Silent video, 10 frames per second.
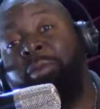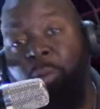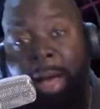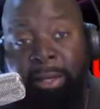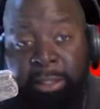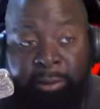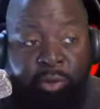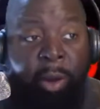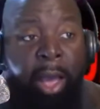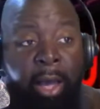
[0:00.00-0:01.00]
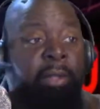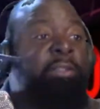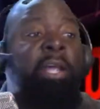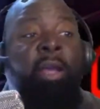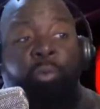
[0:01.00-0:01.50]
no idea. So I
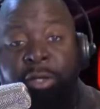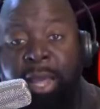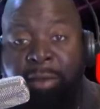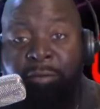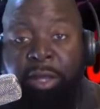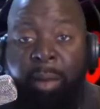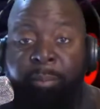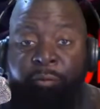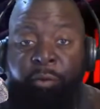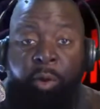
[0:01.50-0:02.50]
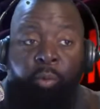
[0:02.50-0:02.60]
understand where David coming from,